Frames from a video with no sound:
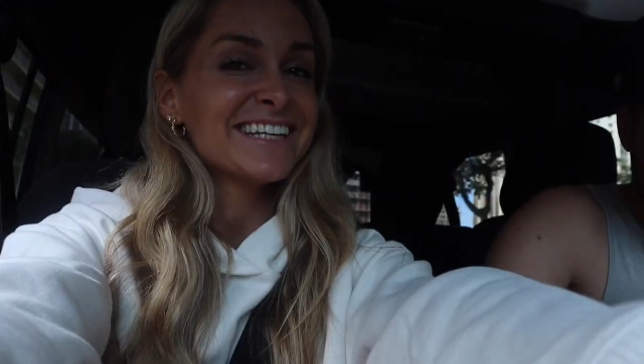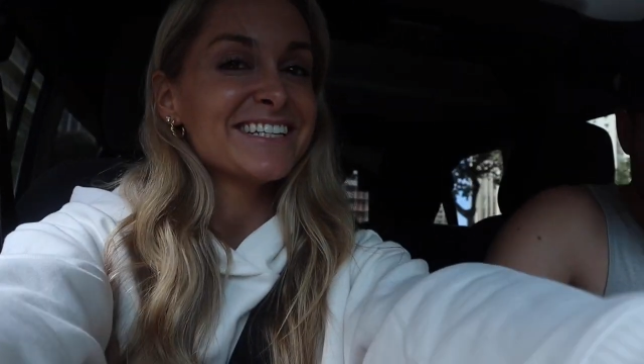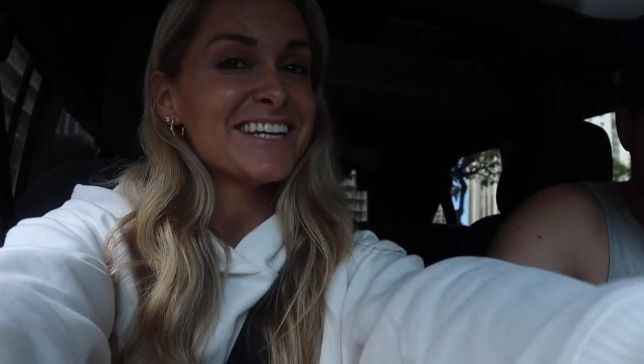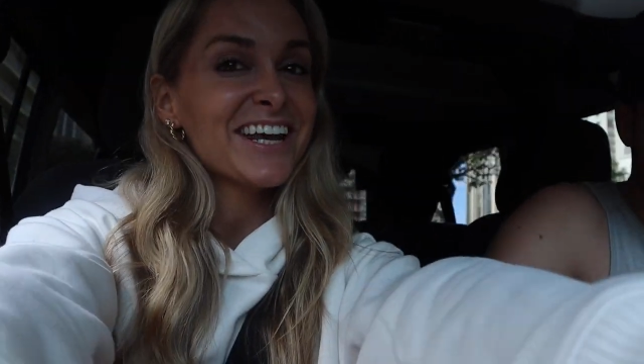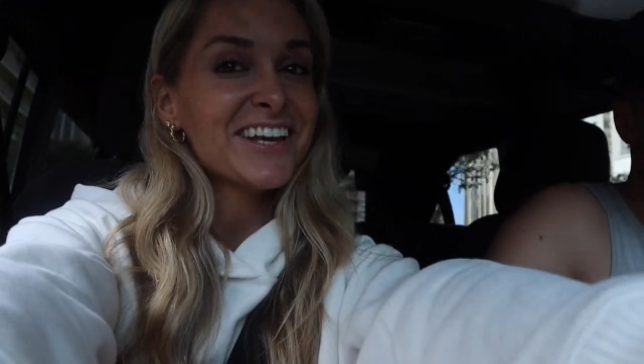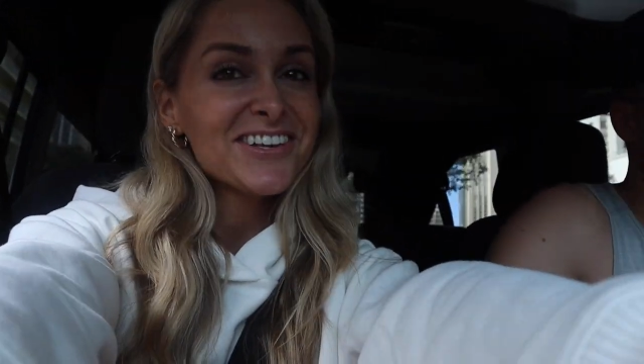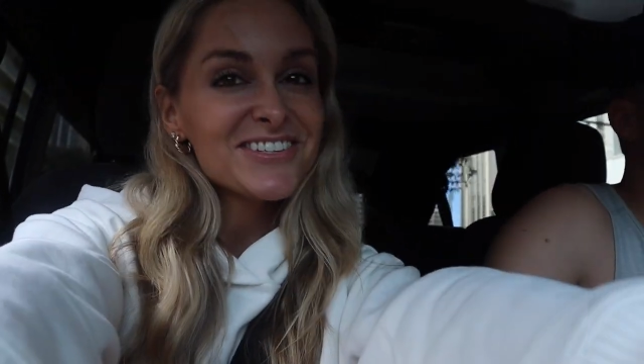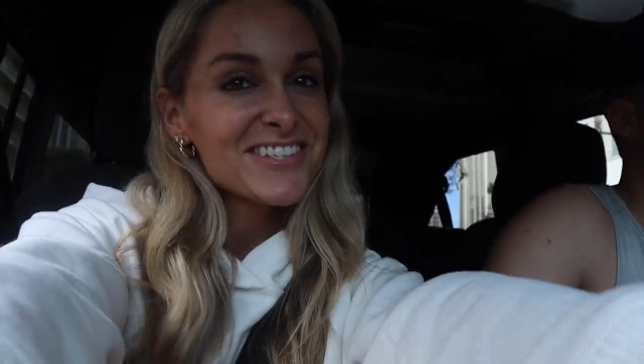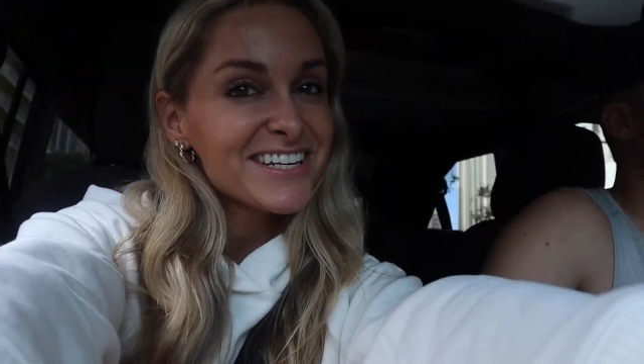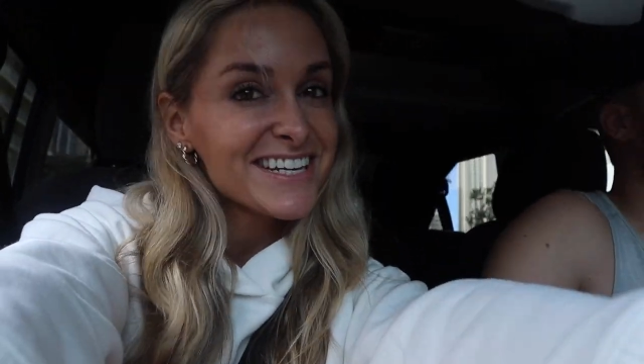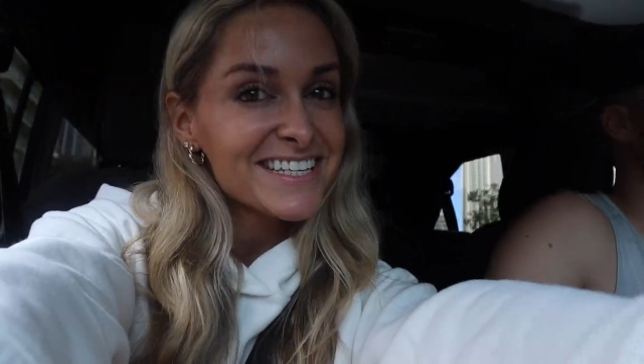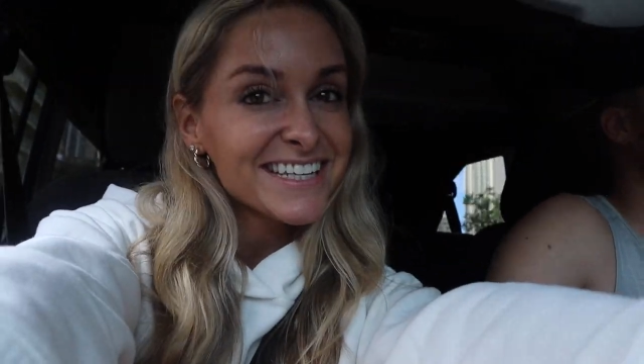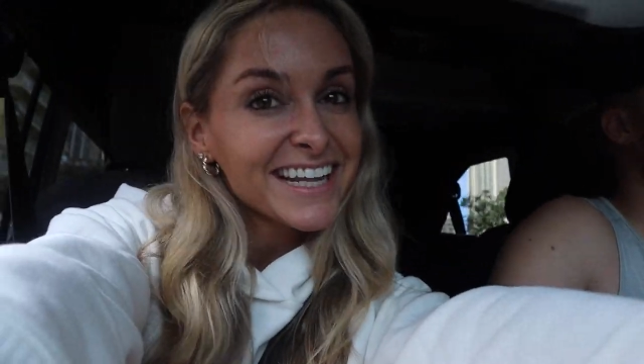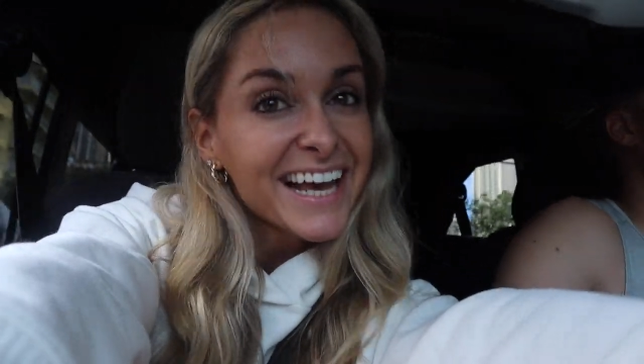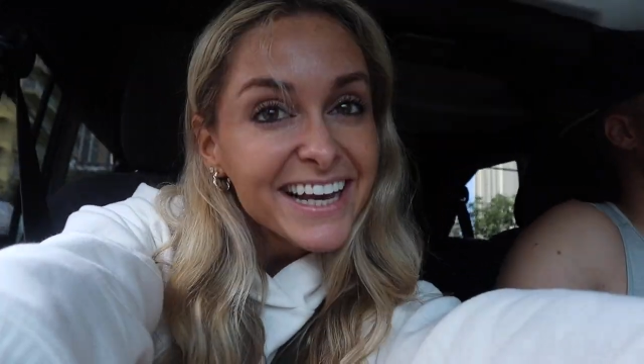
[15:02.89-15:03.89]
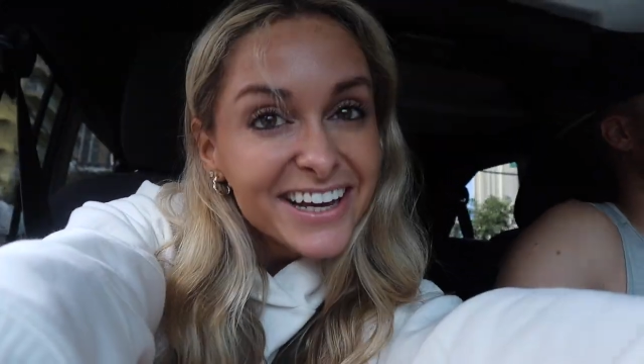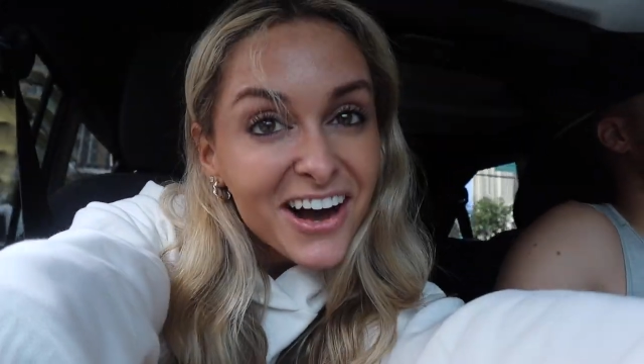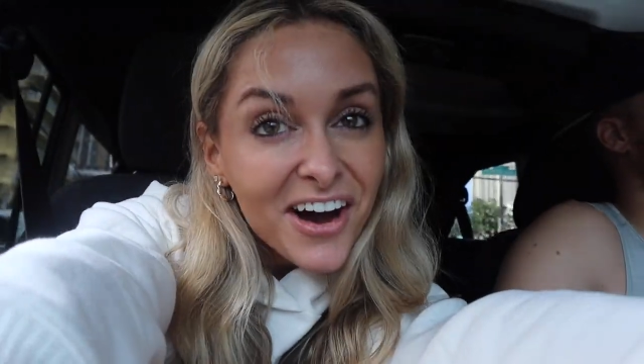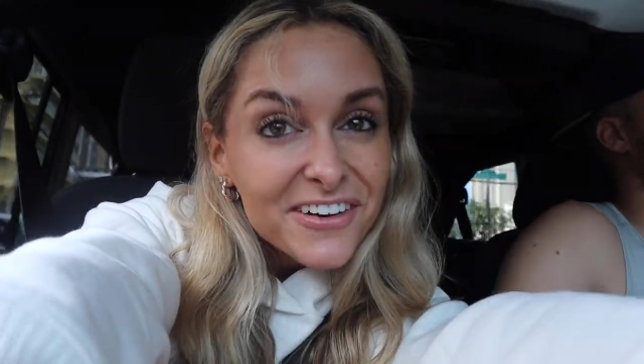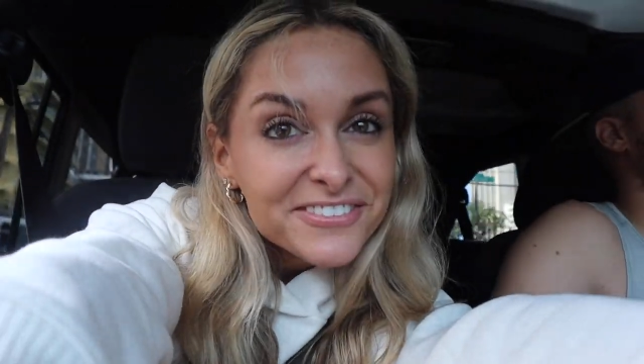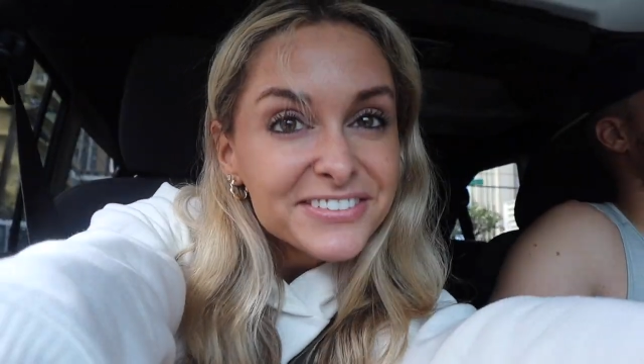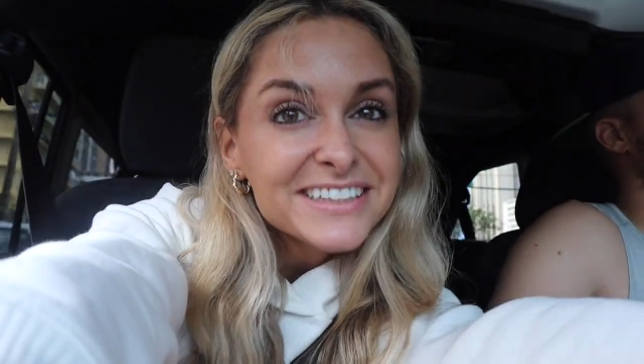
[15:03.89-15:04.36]
Jake usually doesn't like
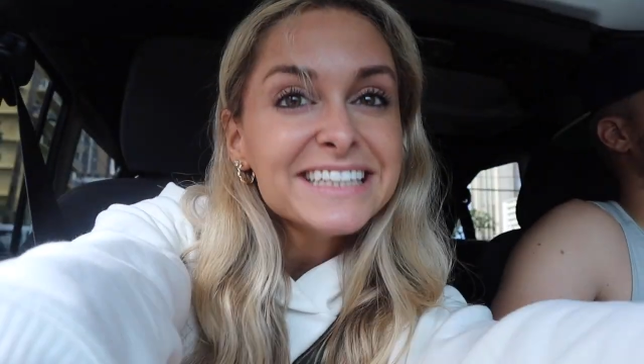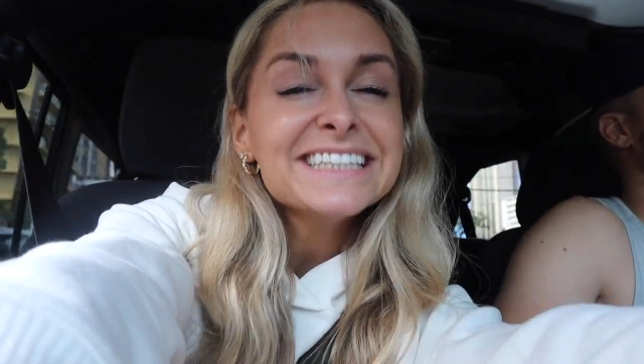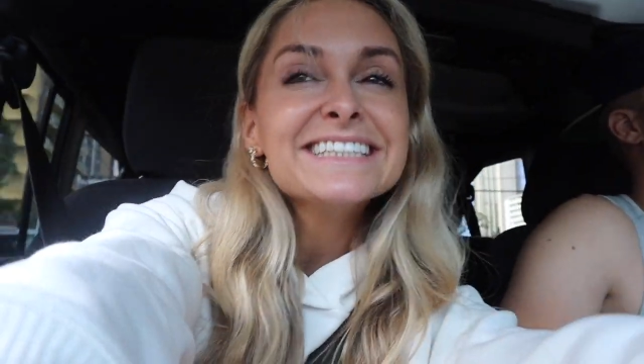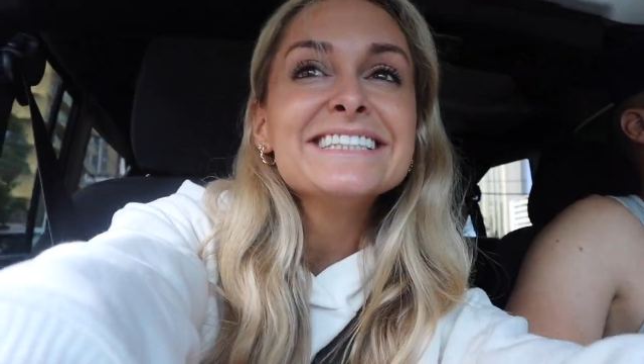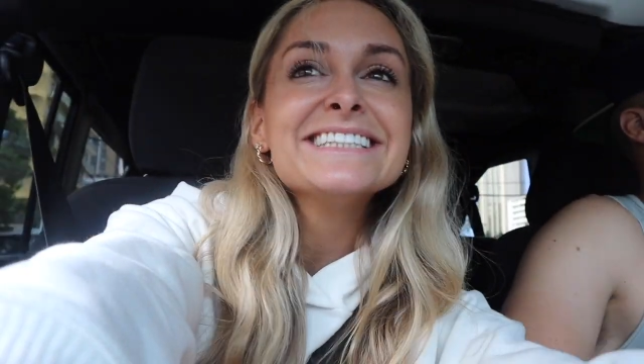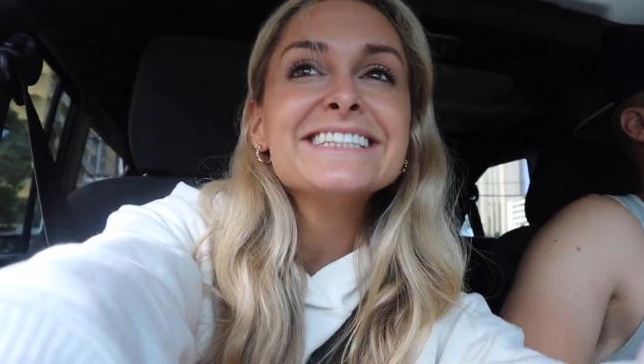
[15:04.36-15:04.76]
coffee.